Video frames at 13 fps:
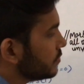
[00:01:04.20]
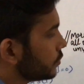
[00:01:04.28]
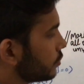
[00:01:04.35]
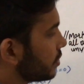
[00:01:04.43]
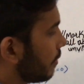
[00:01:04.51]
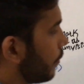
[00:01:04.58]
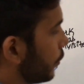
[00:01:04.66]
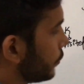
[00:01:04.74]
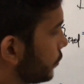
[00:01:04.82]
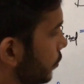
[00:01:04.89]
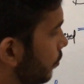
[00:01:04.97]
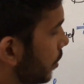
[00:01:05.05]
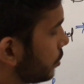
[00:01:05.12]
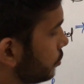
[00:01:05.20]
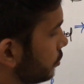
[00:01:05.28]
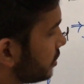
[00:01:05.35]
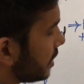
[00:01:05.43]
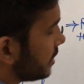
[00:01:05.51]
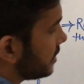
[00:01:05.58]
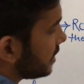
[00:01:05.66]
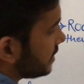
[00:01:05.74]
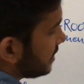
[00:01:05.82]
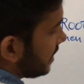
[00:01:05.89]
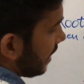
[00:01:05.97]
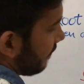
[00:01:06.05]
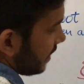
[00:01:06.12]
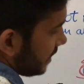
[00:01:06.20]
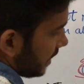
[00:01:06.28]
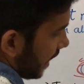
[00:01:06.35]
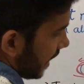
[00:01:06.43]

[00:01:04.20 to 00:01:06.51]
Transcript: So suppose you want to search the seventh